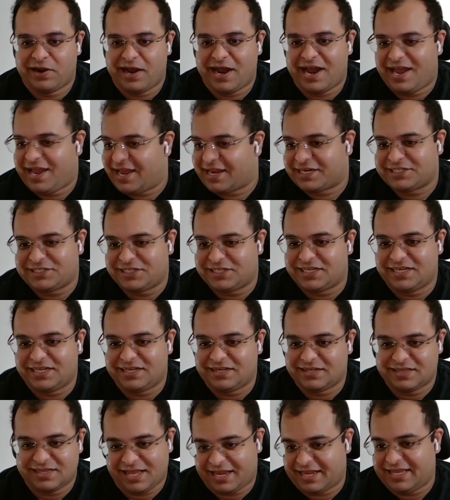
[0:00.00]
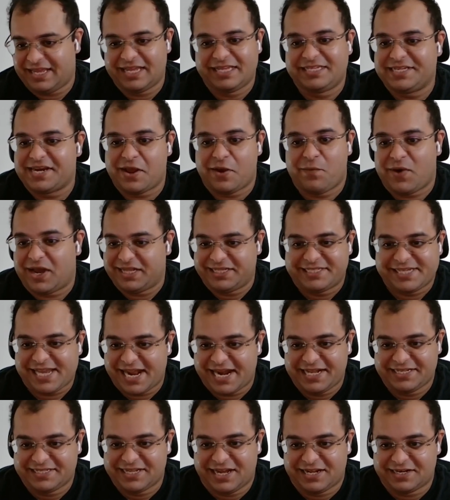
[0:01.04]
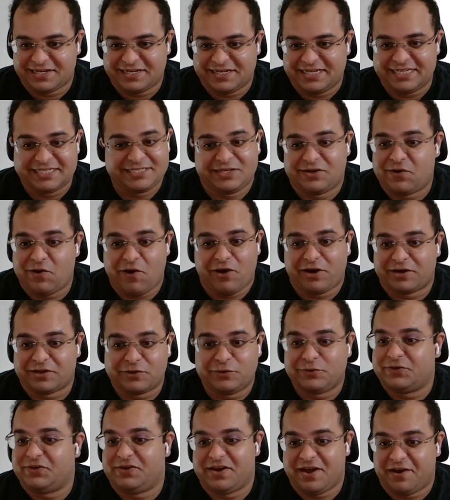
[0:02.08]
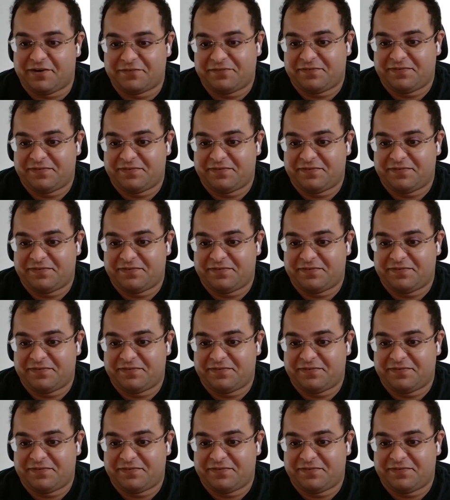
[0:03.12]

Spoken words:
I actually like internet-wide scanning data is not good enough.